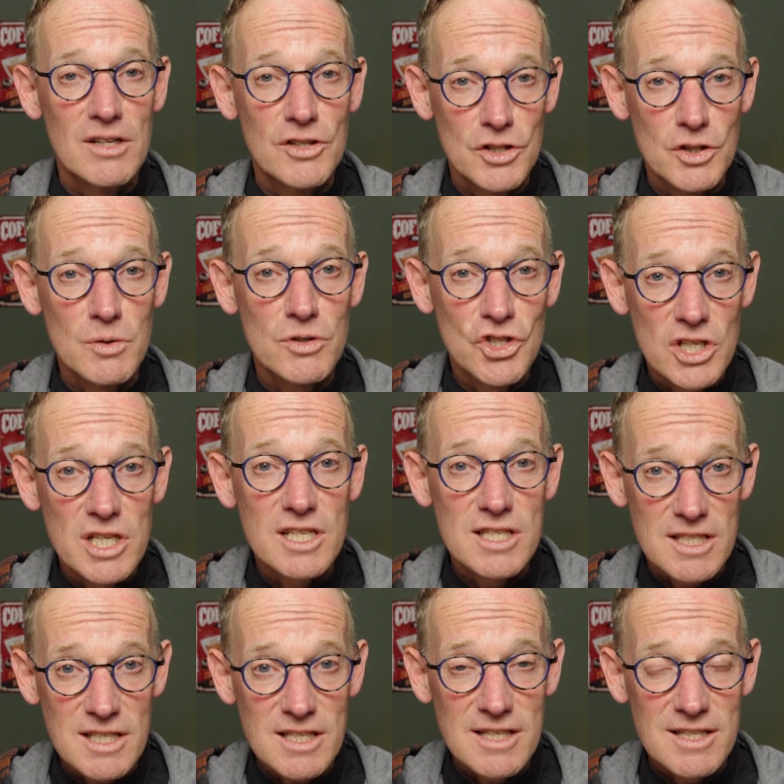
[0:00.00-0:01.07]
to
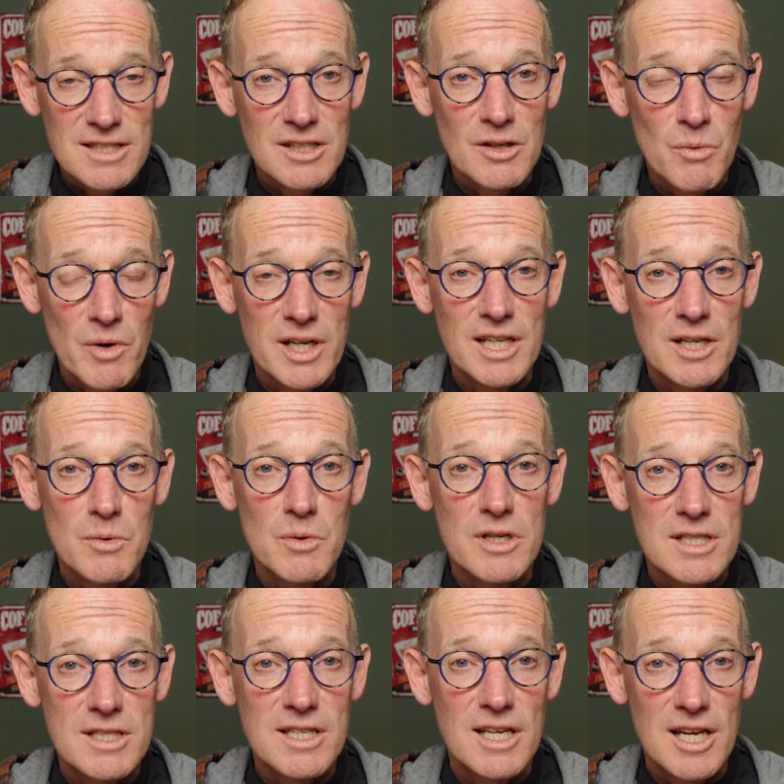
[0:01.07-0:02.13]
Jesus when he
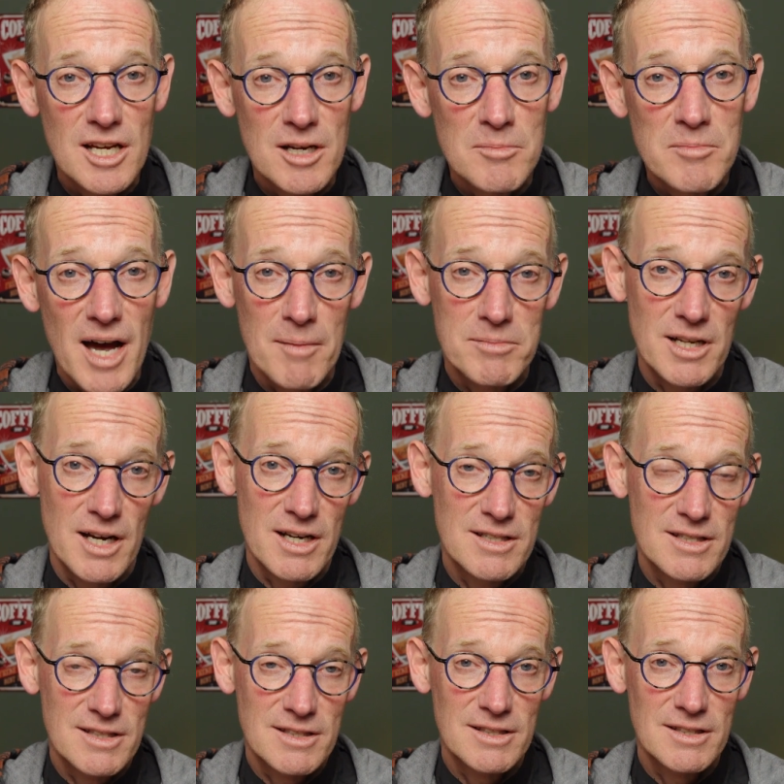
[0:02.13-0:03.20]
was
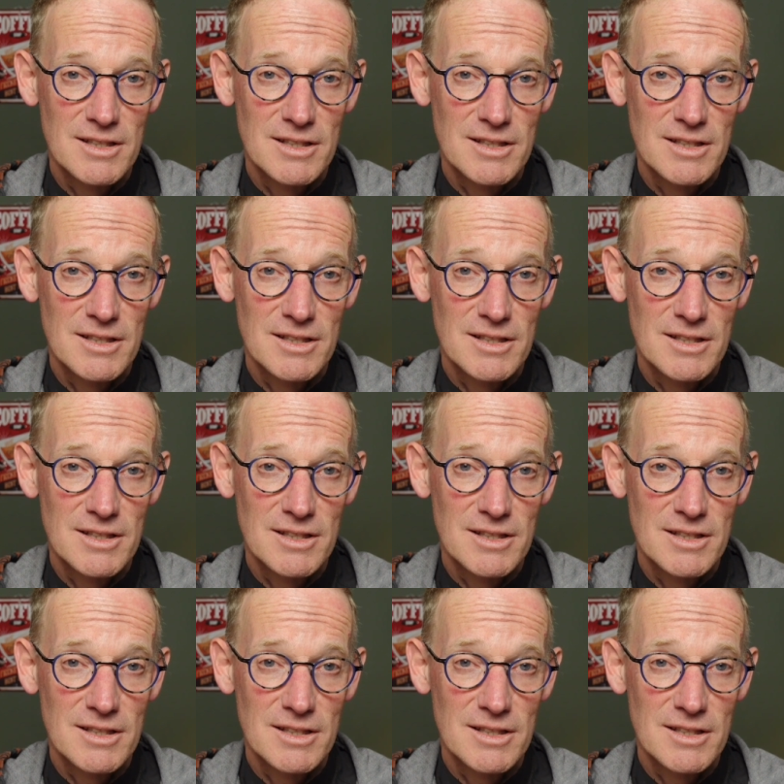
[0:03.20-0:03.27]
baptized.